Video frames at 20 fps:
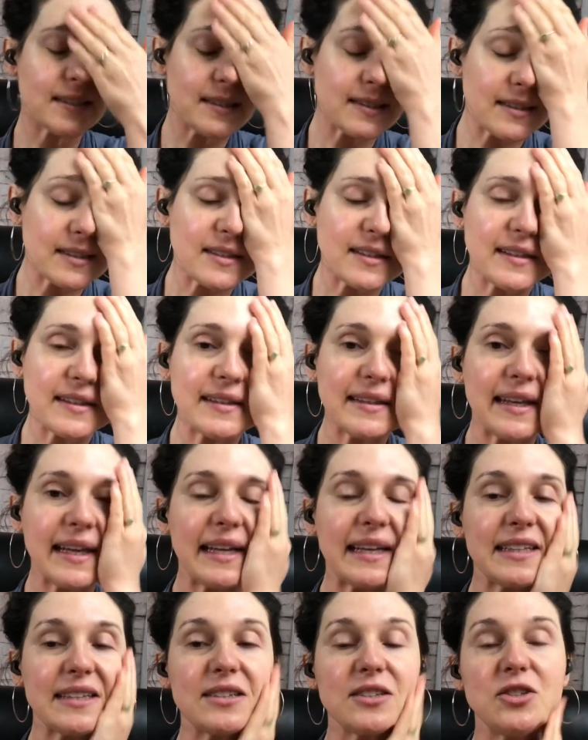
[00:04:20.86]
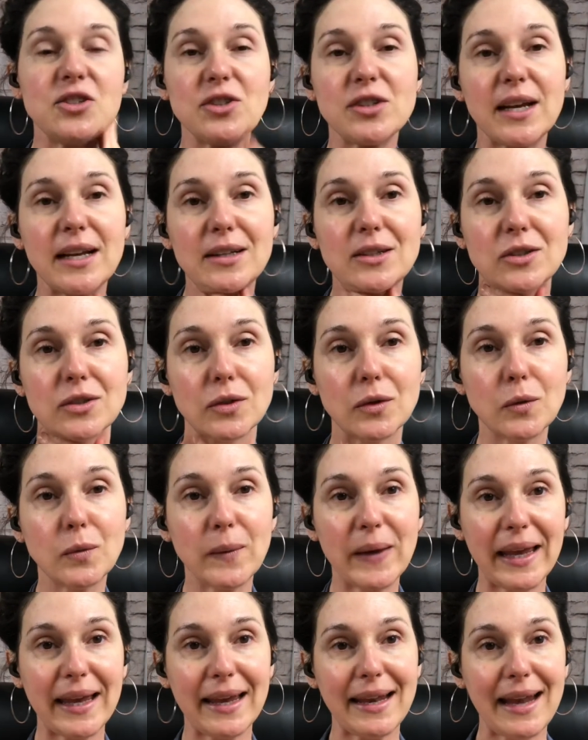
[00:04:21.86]
such a nice, gentle
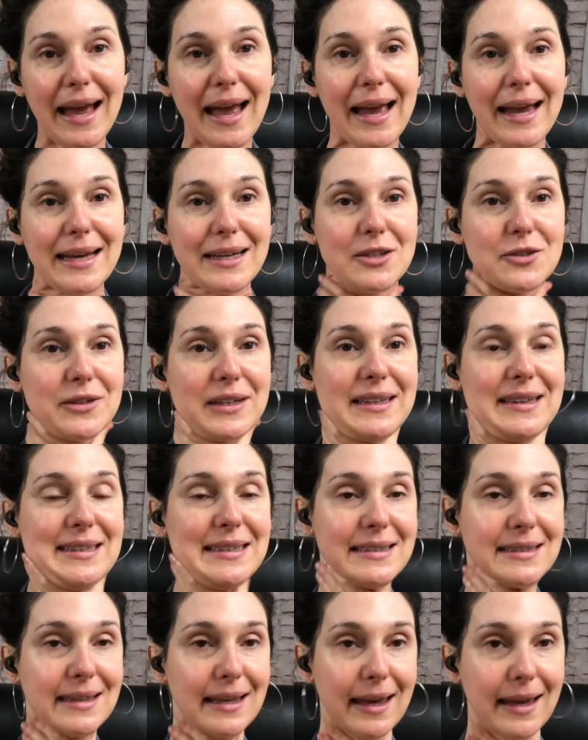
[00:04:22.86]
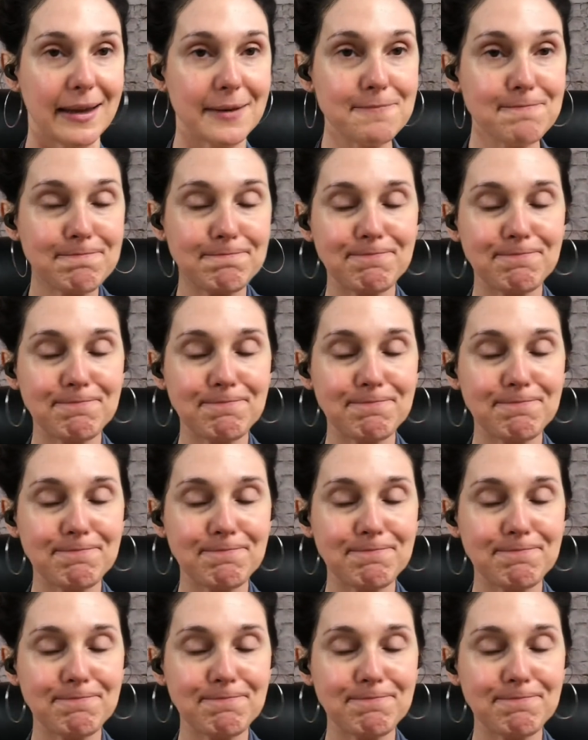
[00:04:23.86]
way to hydrate the skin.